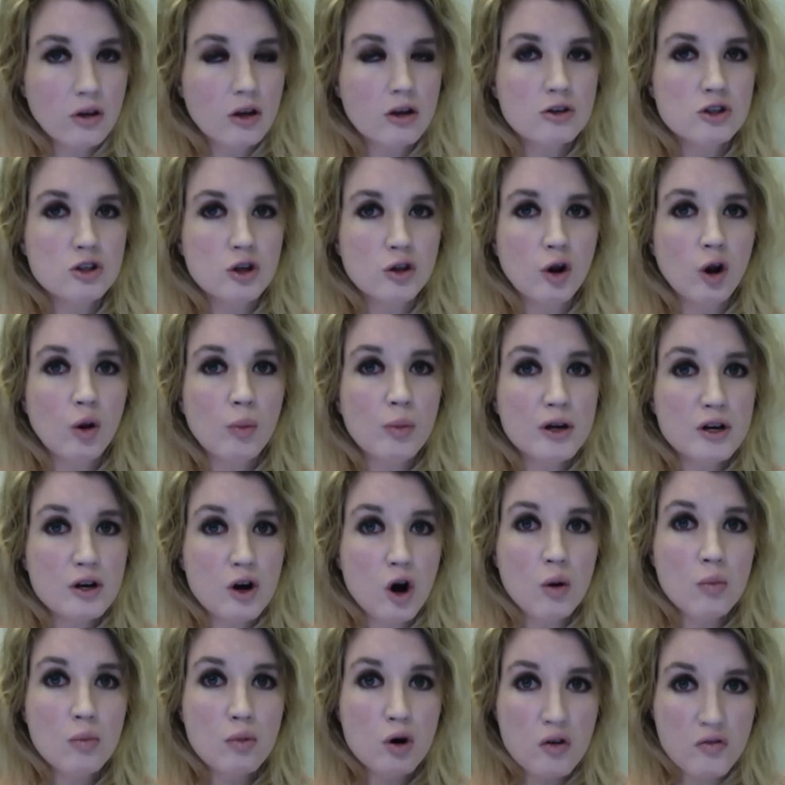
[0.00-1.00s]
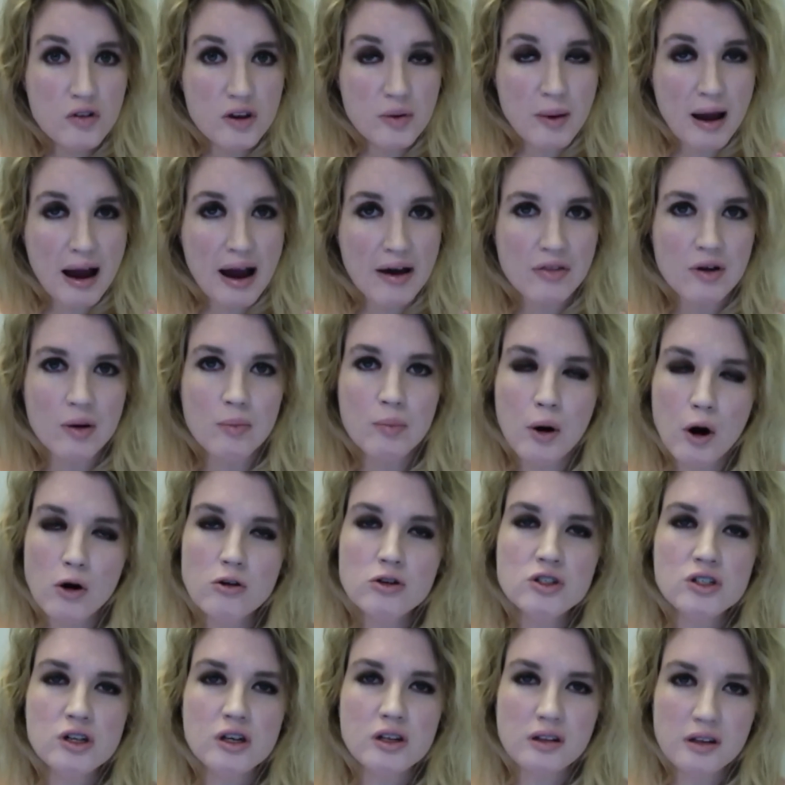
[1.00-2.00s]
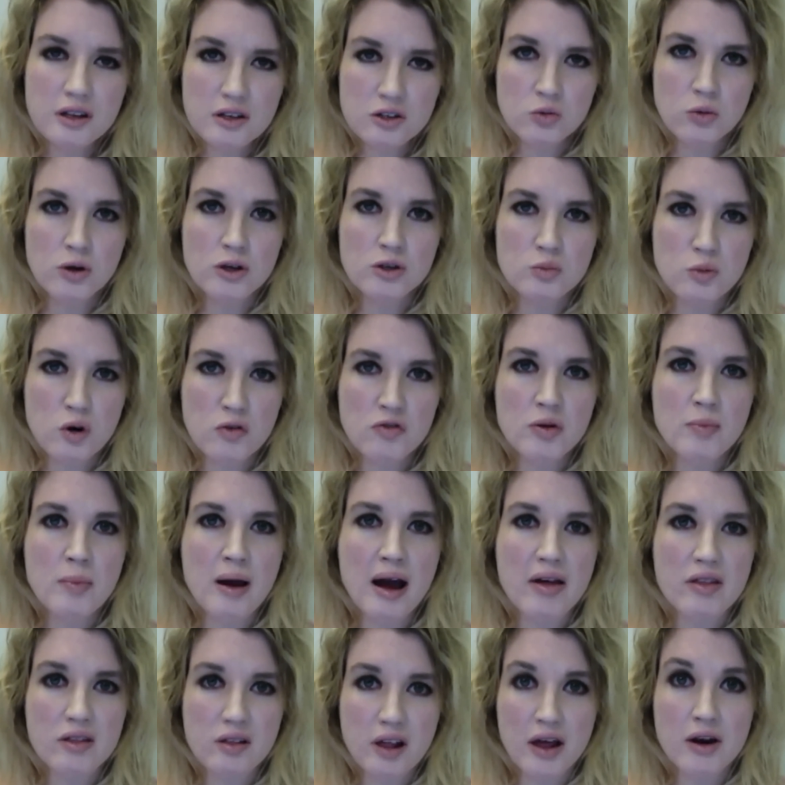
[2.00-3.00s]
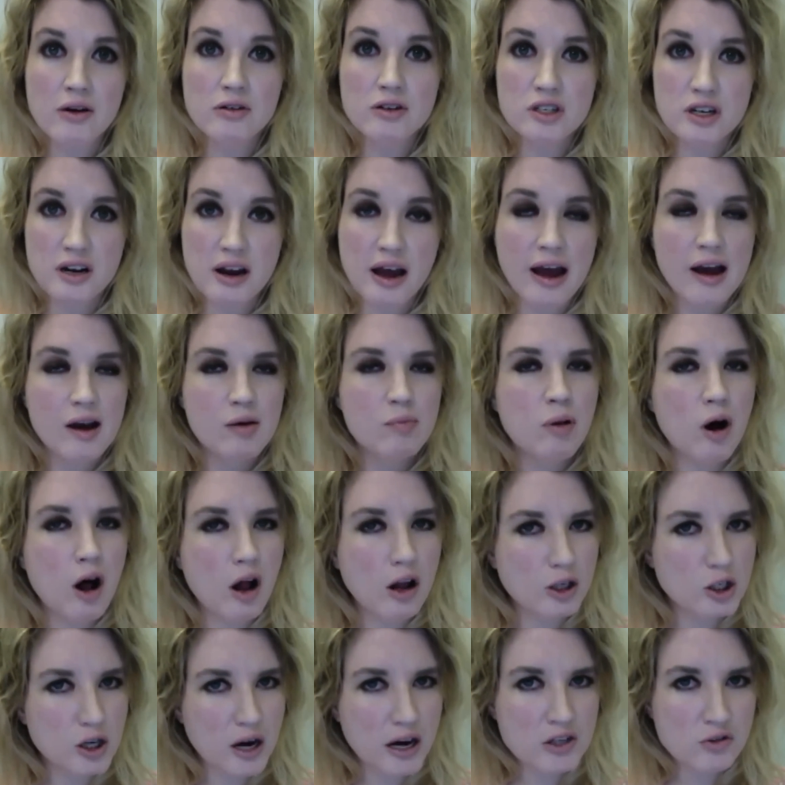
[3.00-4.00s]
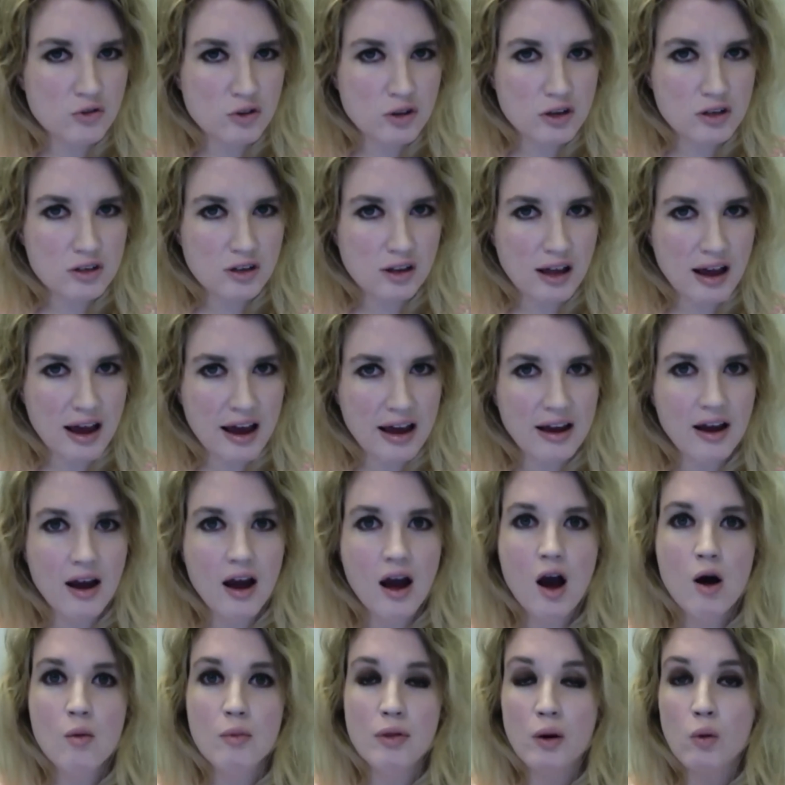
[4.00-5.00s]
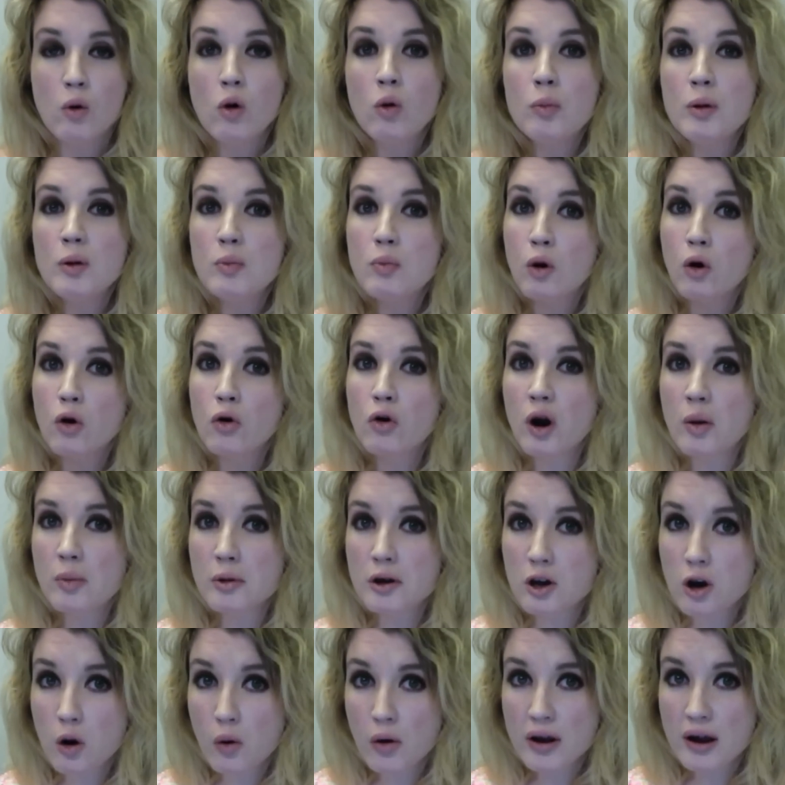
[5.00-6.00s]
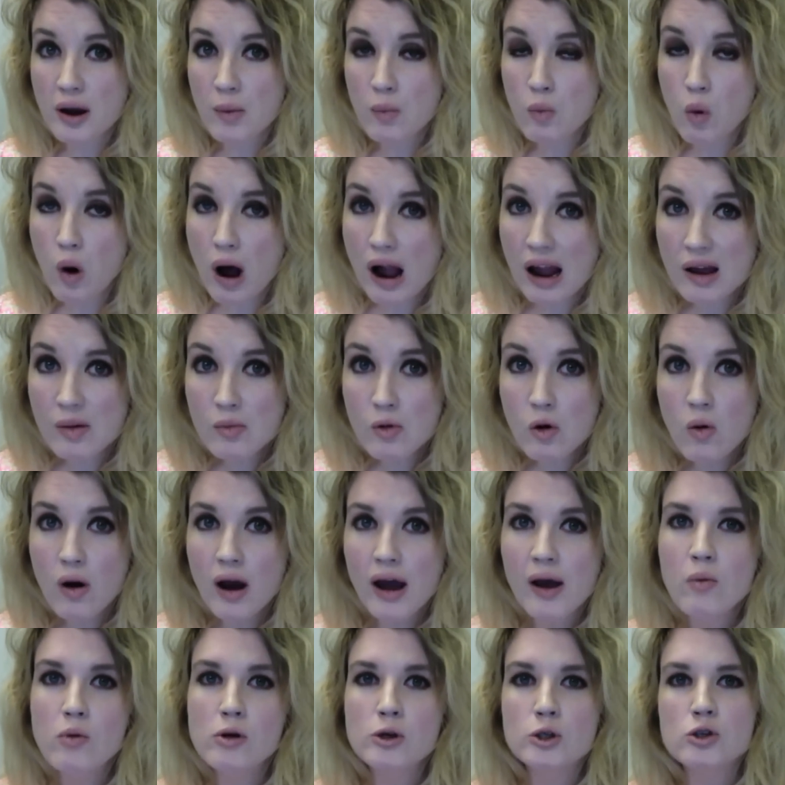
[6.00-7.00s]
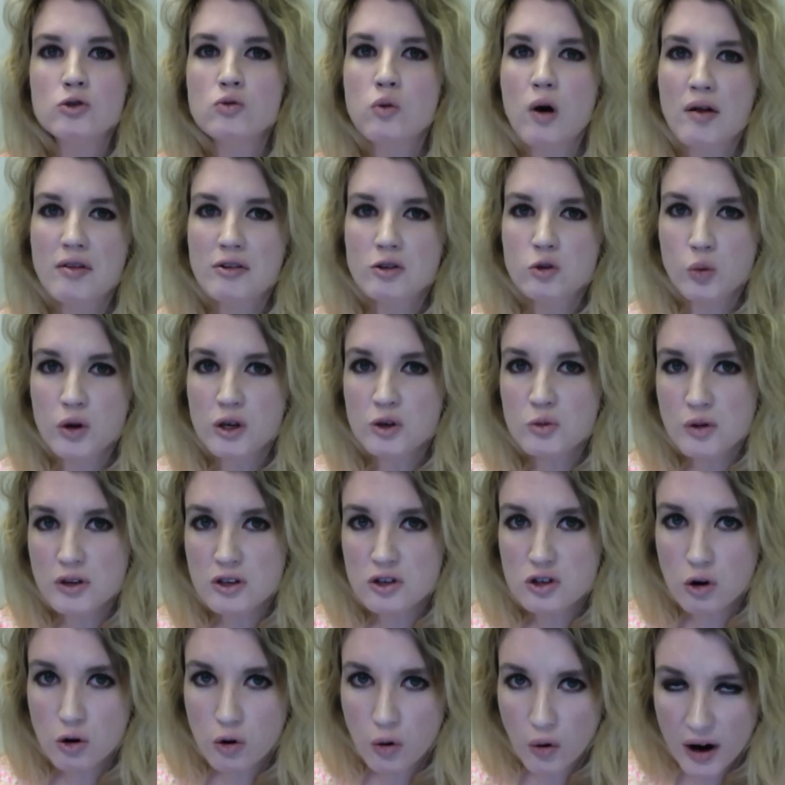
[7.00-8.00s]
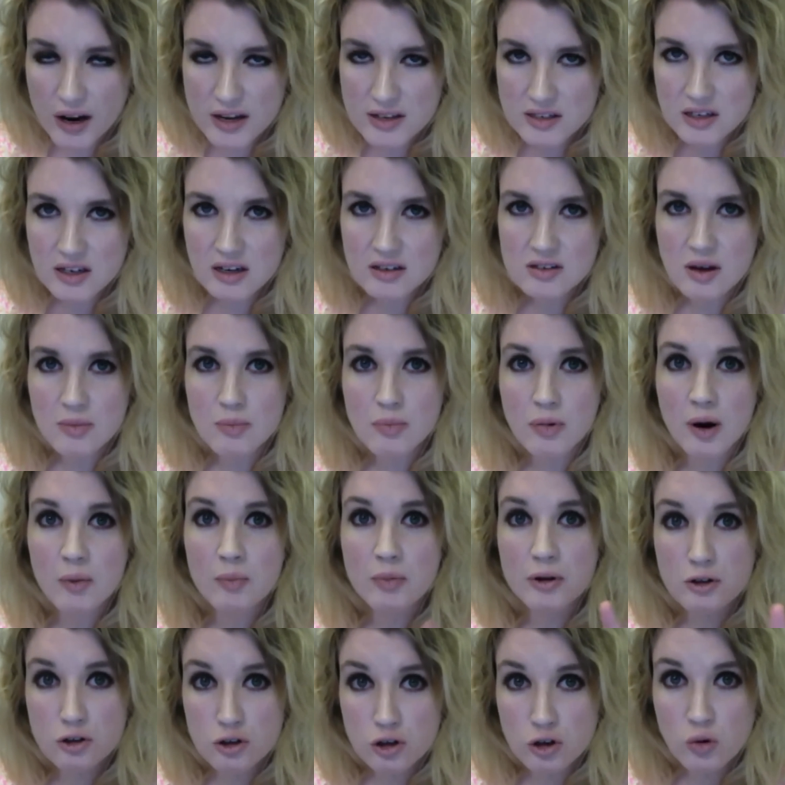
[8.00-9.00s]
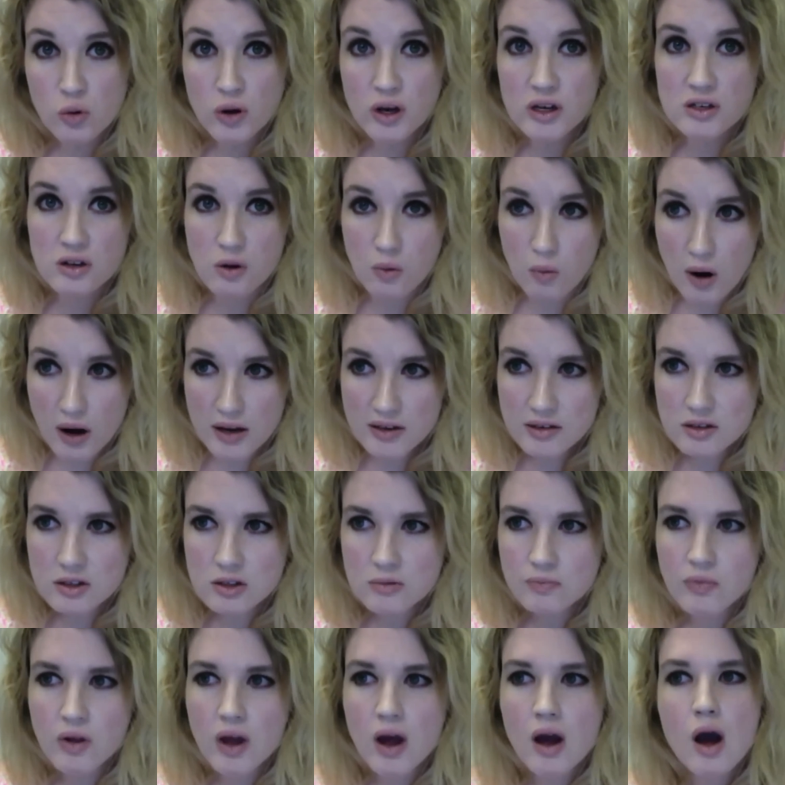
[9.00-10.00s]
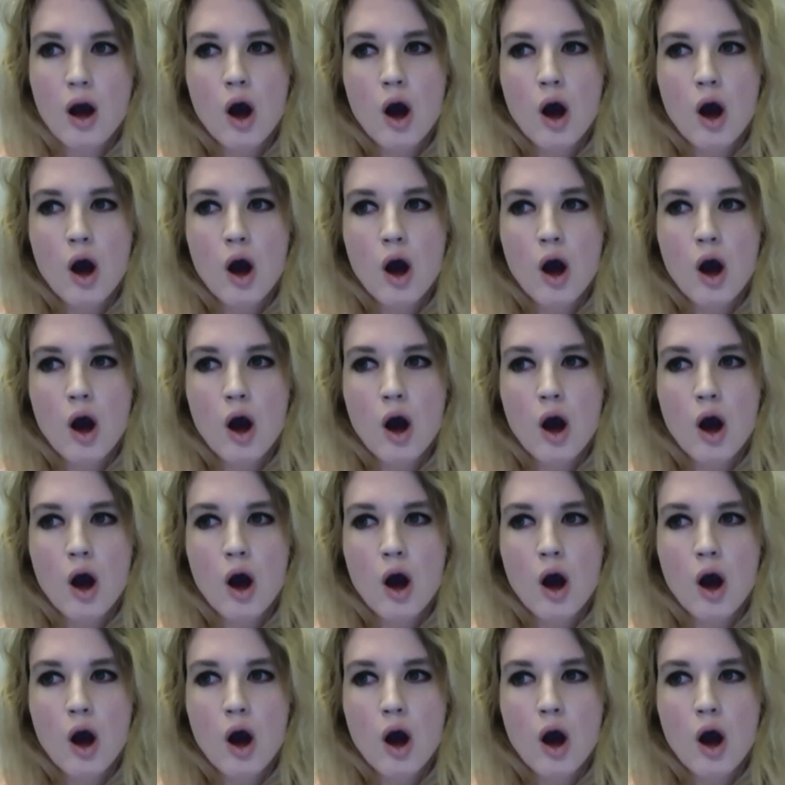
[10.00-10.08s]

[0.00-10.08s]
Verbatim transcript: so there'll be no movie math. I'm posting this week's movie math later today. I apologize for the delay. There will be programming going up while I'm away, which is why this week's been so crazy because I'm prepping two weeks at once.